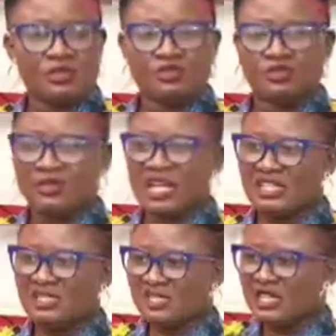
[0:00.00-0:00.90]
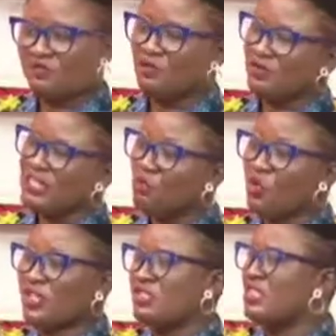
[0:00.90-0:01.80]
so that it starts from them
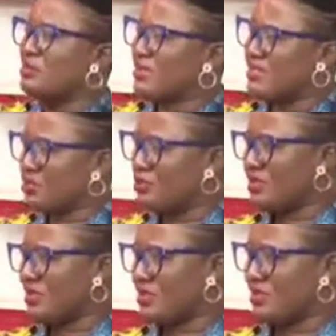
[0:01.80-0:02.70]
questioning themselves.